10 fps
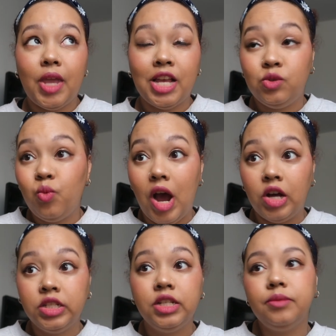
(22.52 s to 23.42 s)
as
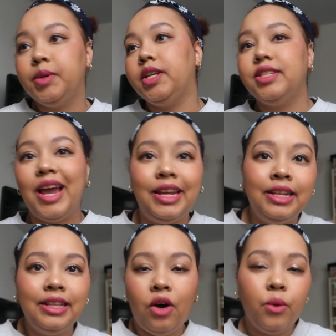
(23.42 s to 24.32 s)
well, because I
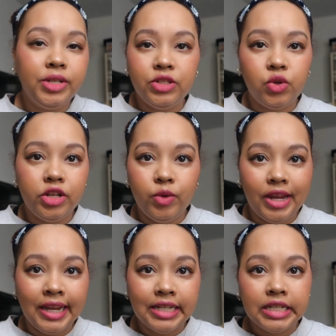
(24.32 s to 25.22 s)
always enjoy
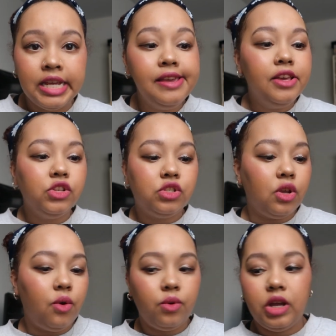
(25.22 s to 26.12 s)
doing it.
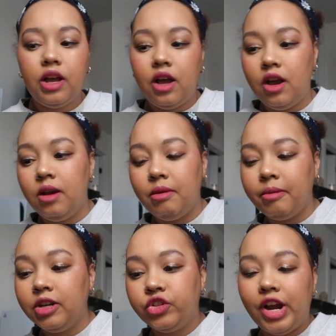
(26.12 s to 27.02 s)
So, I'm
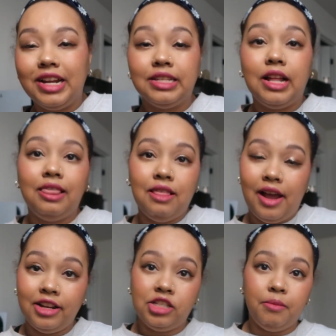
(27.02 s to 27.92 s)
going to try to
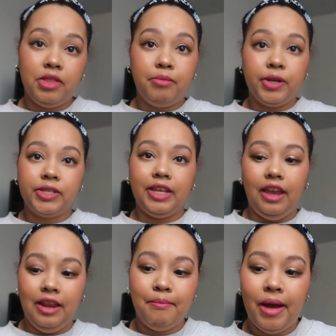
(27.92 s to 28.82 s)
align some of the books
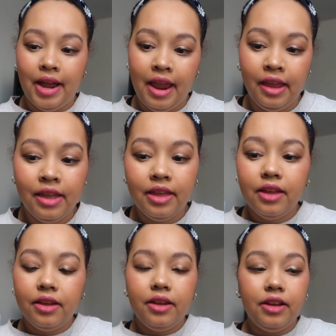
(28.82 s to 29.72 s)
in my
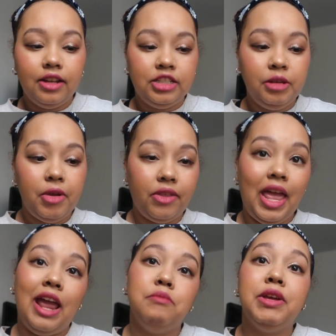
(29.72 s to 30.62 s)
TBR that
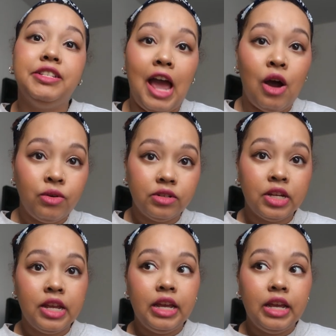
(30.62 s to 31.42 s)
I had picked out